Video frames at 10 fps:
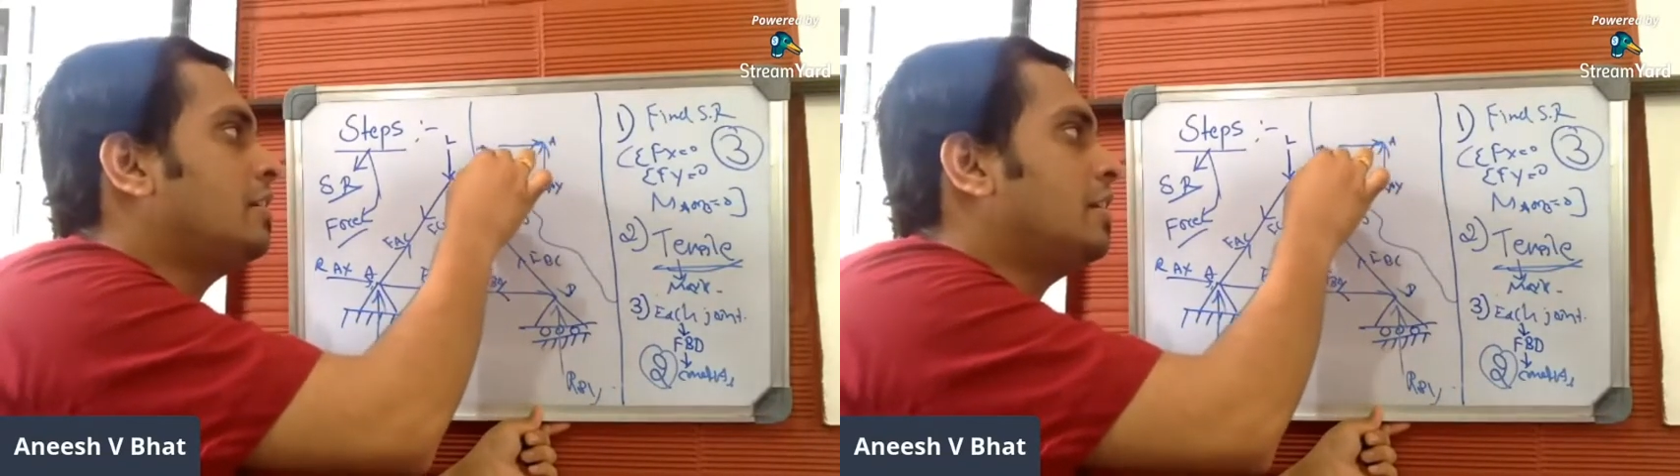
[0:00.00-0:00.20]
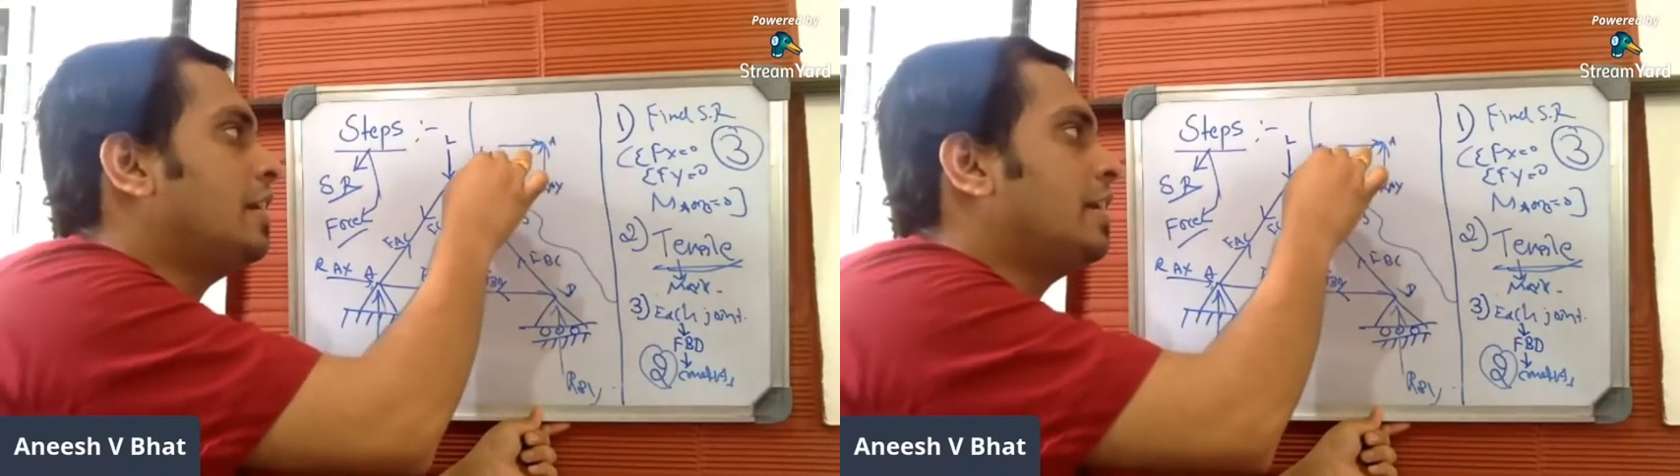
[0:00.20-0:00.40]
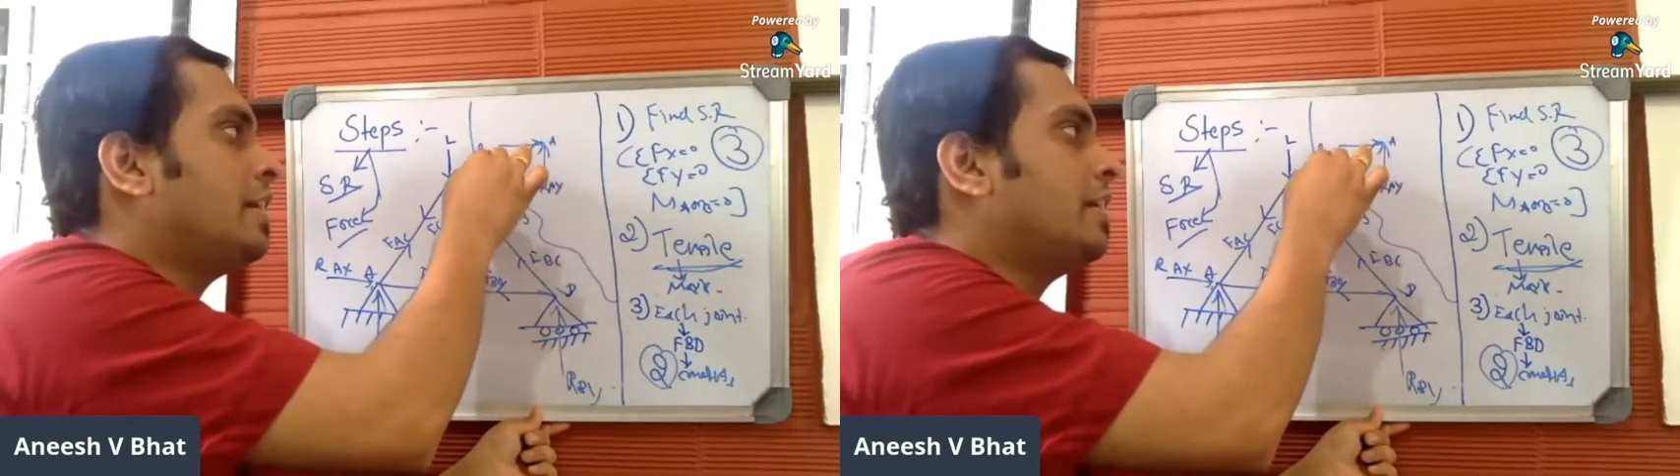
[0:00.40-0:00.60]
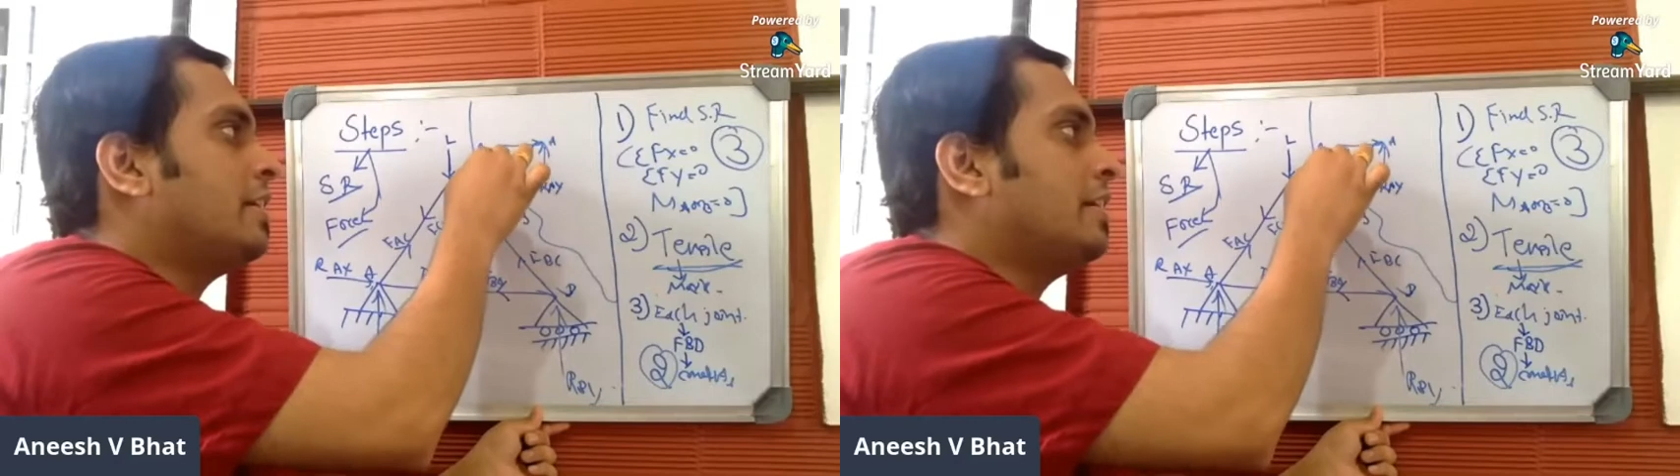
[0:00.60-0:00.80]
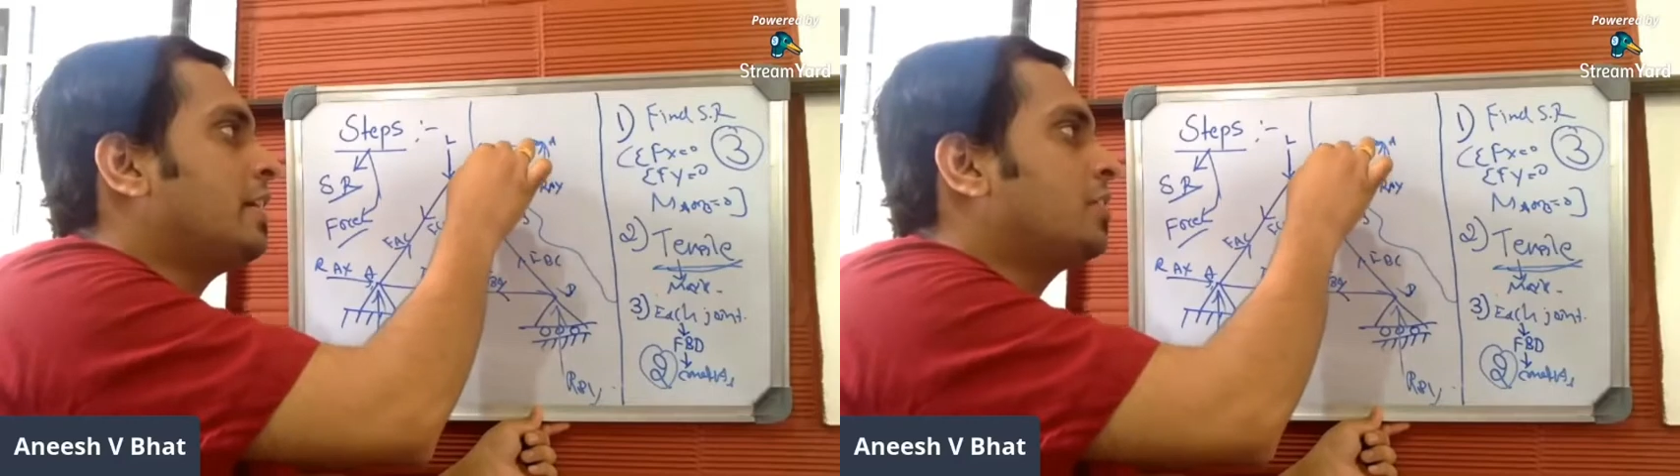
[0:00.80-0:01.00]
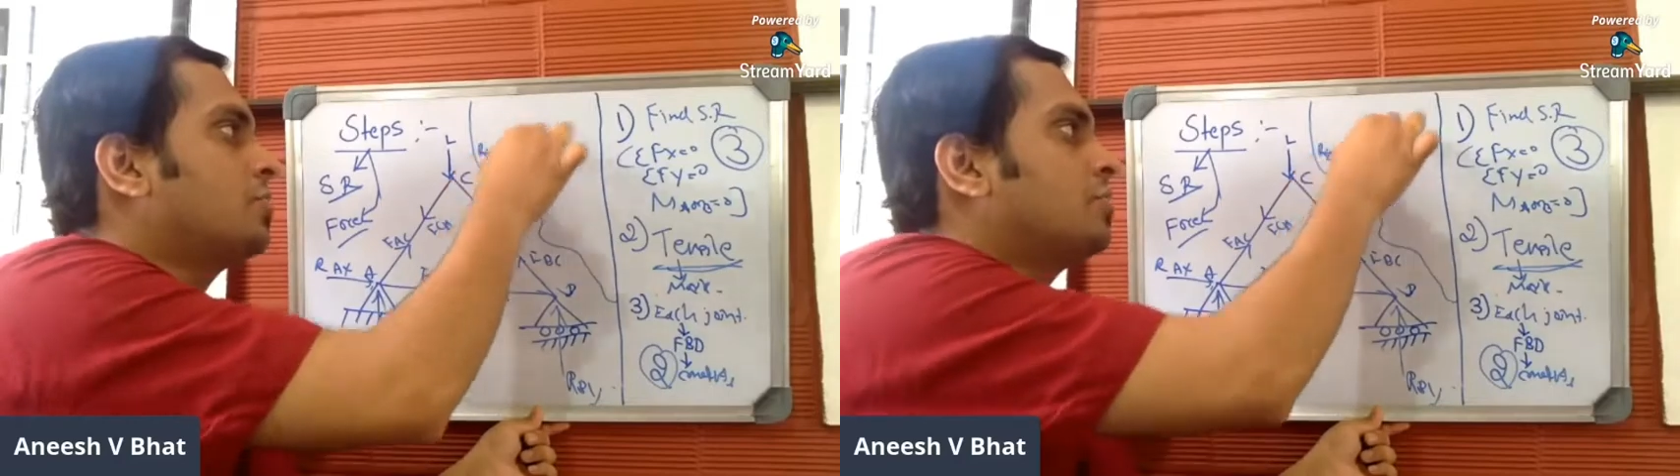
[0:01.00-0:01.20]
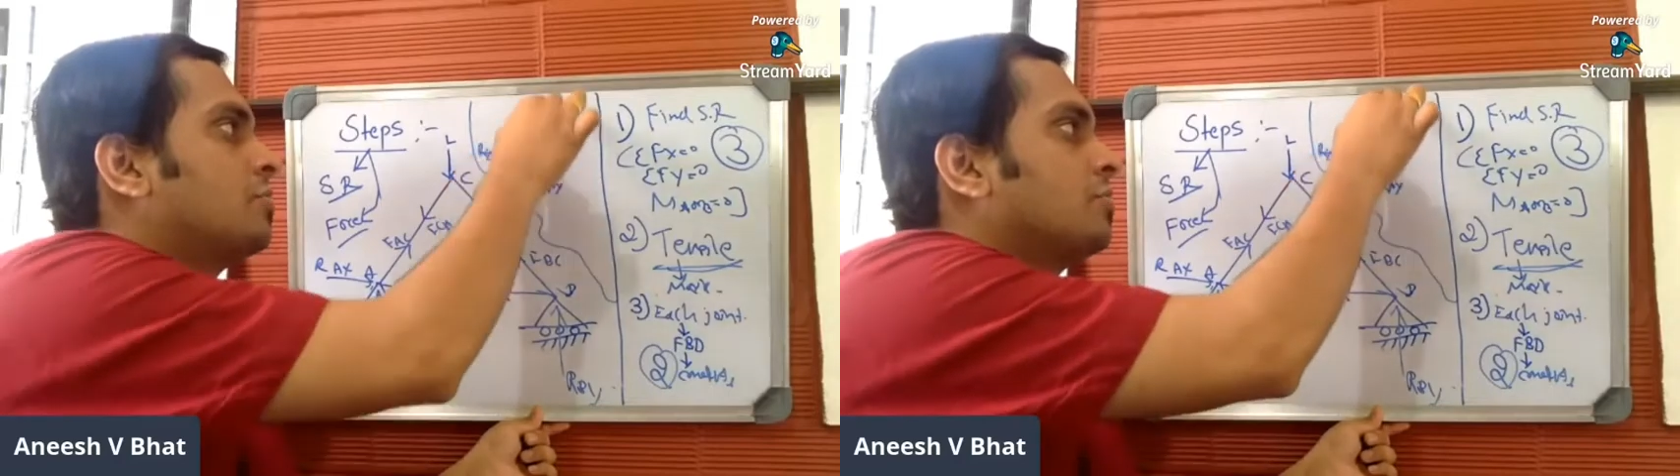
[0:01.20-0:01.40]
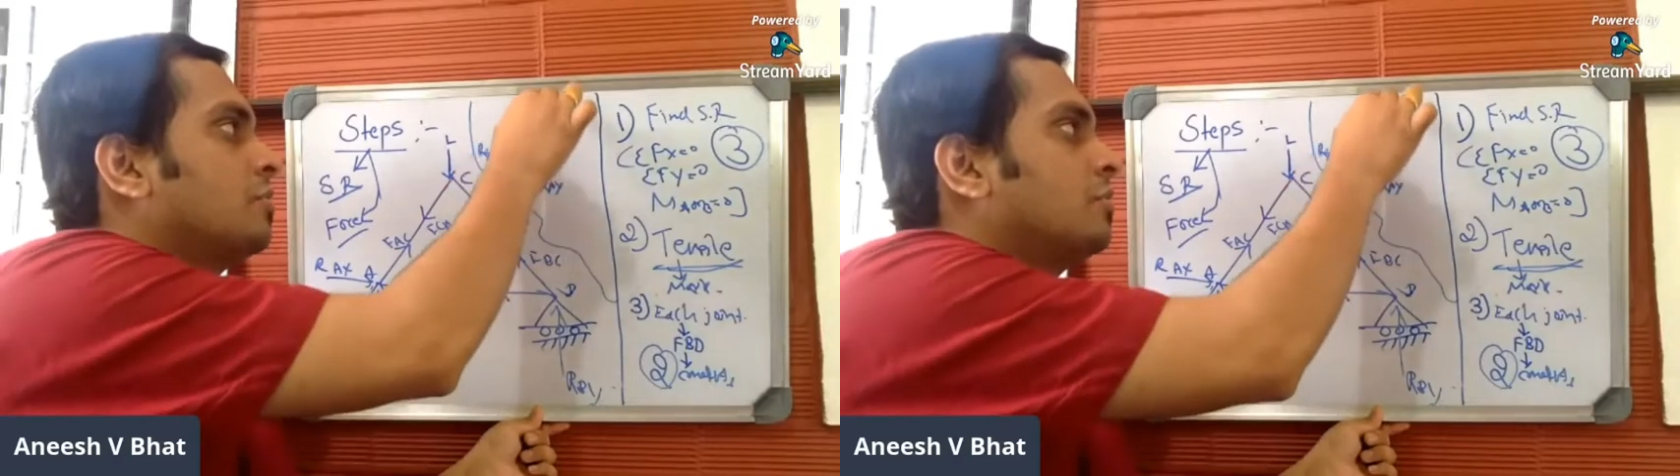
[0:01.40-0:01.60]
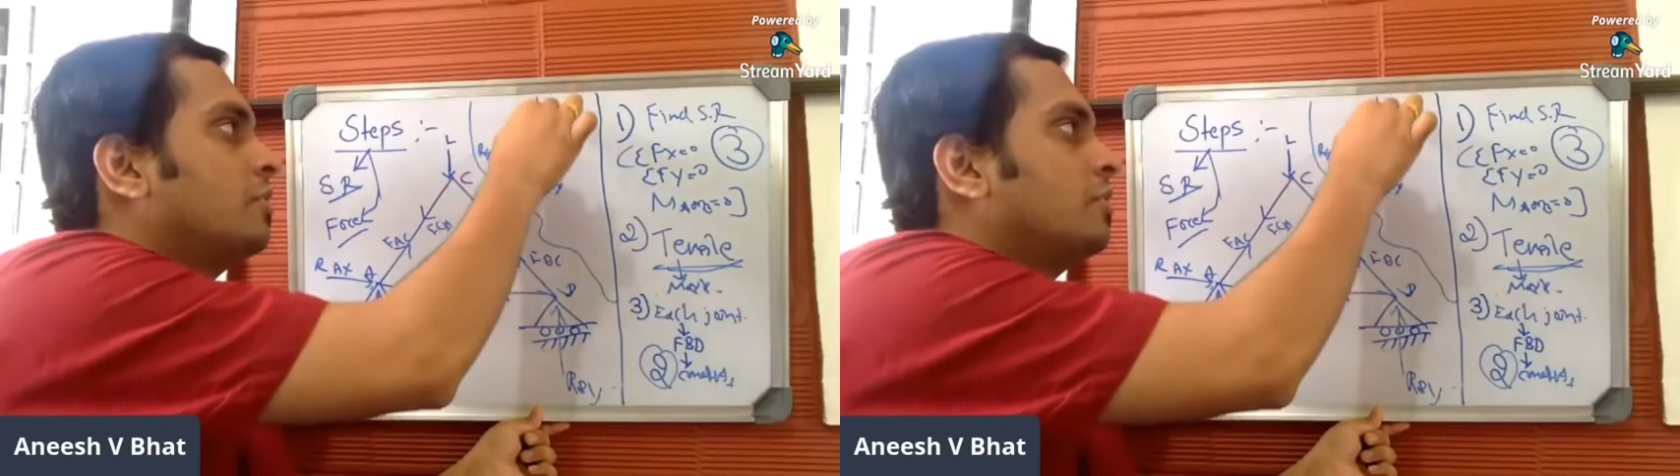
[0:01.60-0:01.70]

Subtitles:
A, X.